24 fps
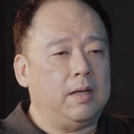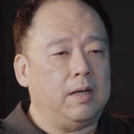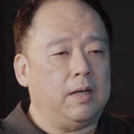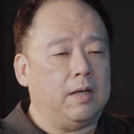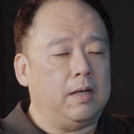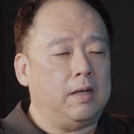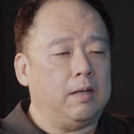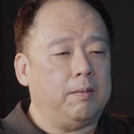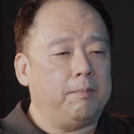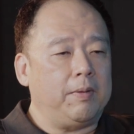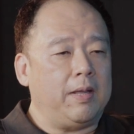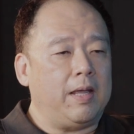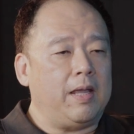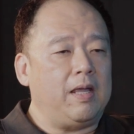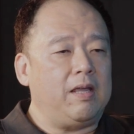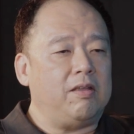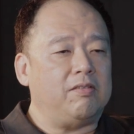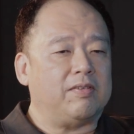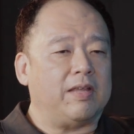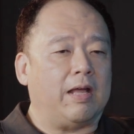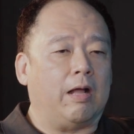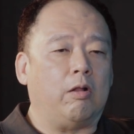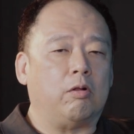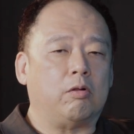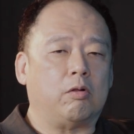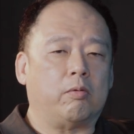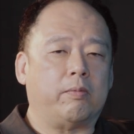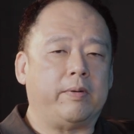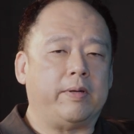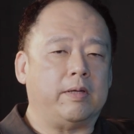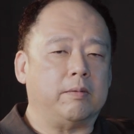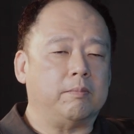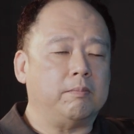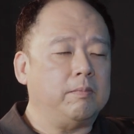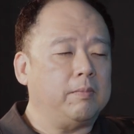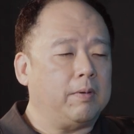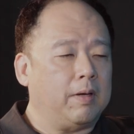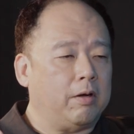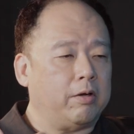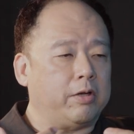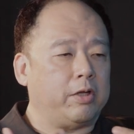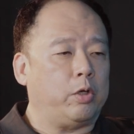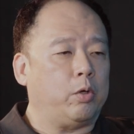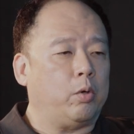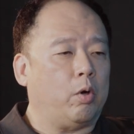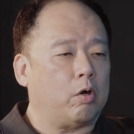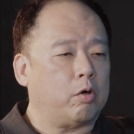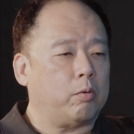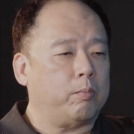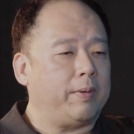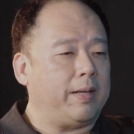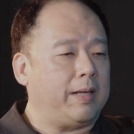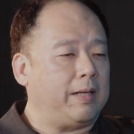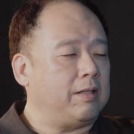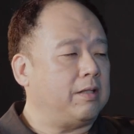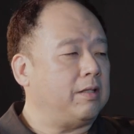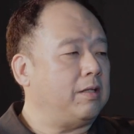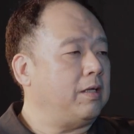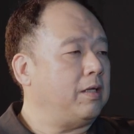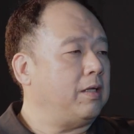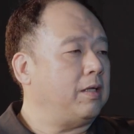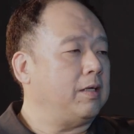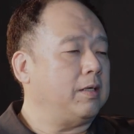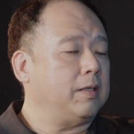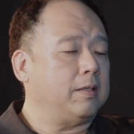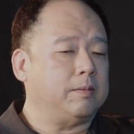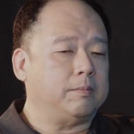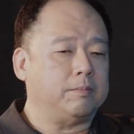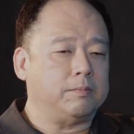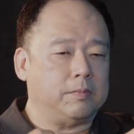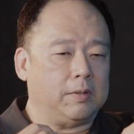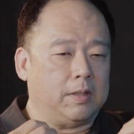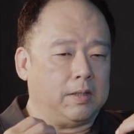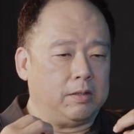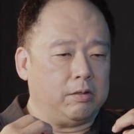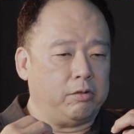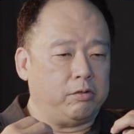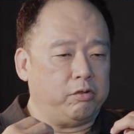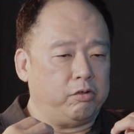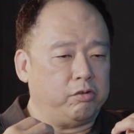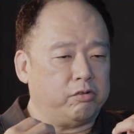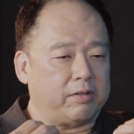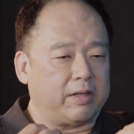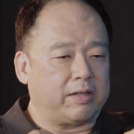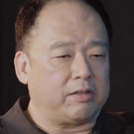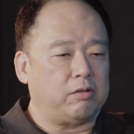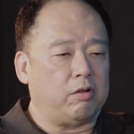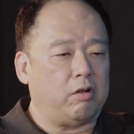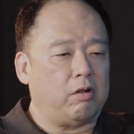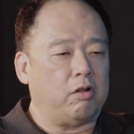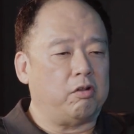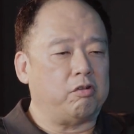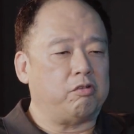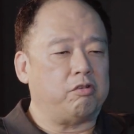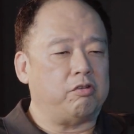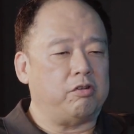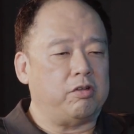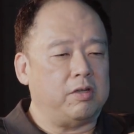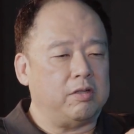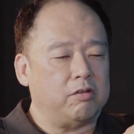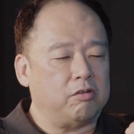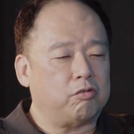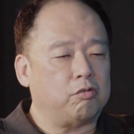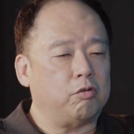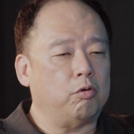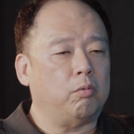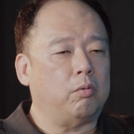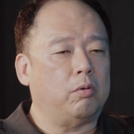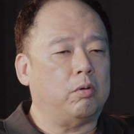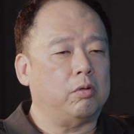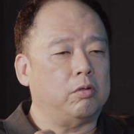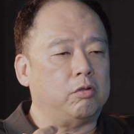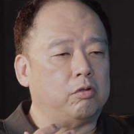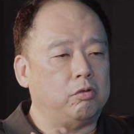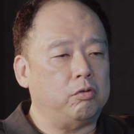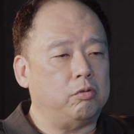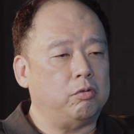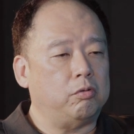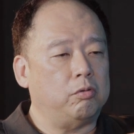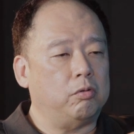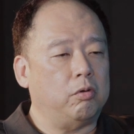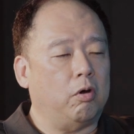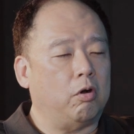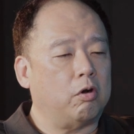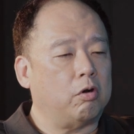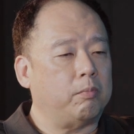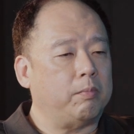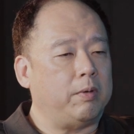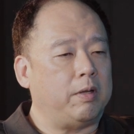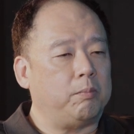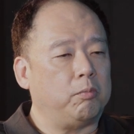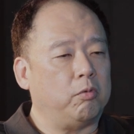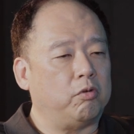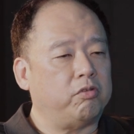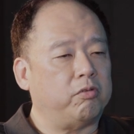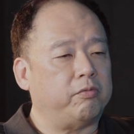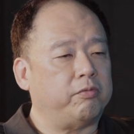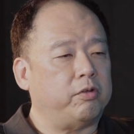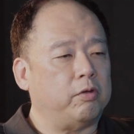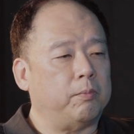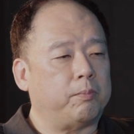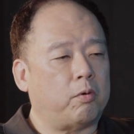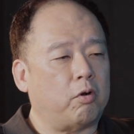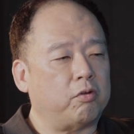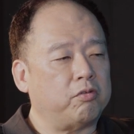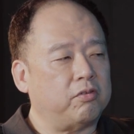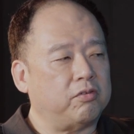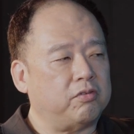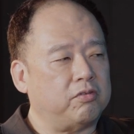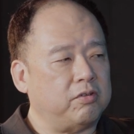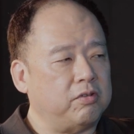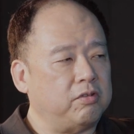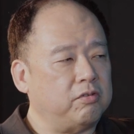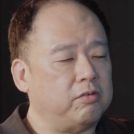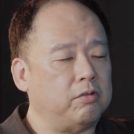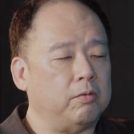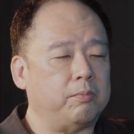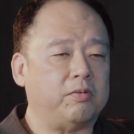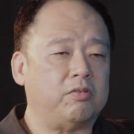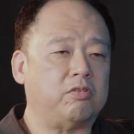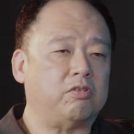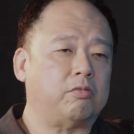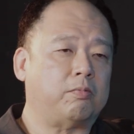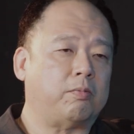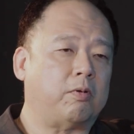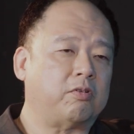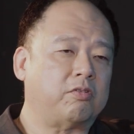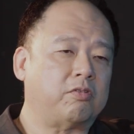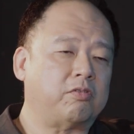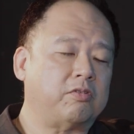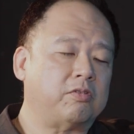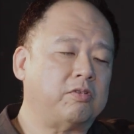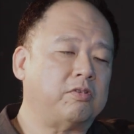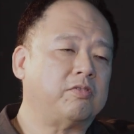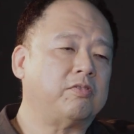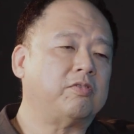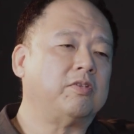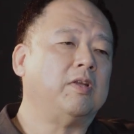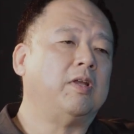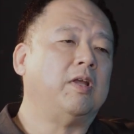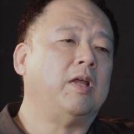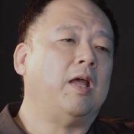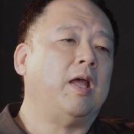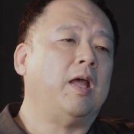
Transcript: uh, um, A is algorithm. How do you automate the, um, uh, use technology and so on to automate most of your processes, your business processes.